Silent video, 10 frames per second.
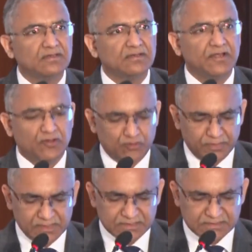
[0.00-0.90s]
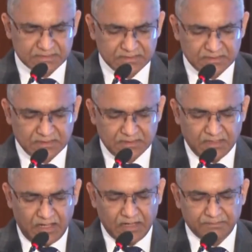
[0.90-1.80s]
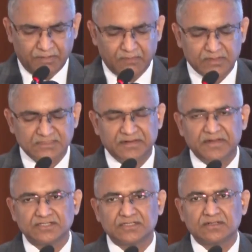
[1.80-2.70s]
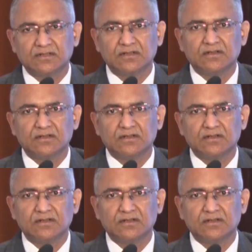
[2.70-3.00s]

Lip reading: renewables and power generation,